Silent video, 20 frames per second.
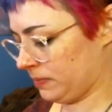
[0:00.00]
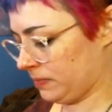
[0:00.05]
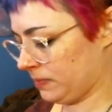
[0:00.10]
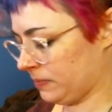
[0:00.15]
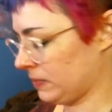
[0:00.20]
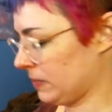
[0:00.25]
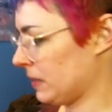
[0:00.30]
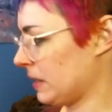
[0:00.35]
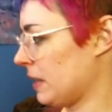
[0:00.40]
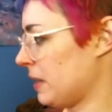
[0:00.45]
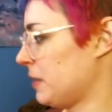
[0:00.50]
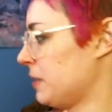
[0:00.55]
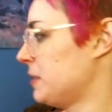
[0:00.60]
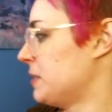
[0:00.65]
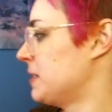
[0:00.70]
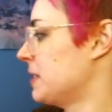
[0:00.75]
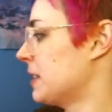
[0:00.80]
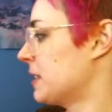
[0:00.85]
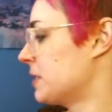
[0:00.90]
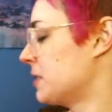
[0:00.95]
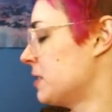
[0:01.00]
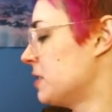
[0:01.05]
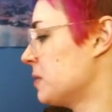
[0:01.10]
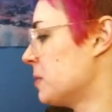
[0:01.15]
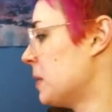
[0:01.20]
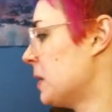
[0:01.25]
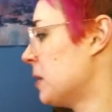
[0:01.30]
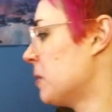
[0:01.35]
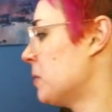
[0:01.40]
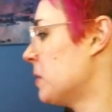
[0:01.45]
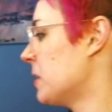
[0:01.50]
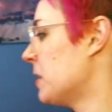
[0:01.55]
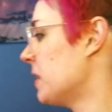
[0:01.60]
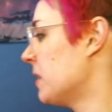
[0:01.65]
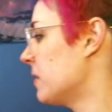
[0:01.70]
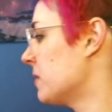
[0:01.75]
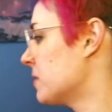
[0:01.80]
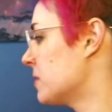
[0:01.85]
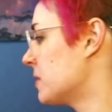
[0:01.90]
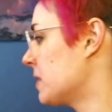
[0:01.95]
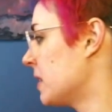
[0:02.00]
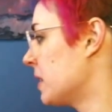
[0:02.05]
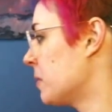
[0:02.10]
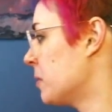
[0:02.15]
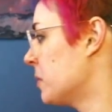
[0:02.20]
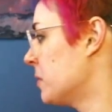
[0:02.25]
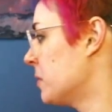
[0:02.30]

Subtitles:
Now this section's making me think of salmon.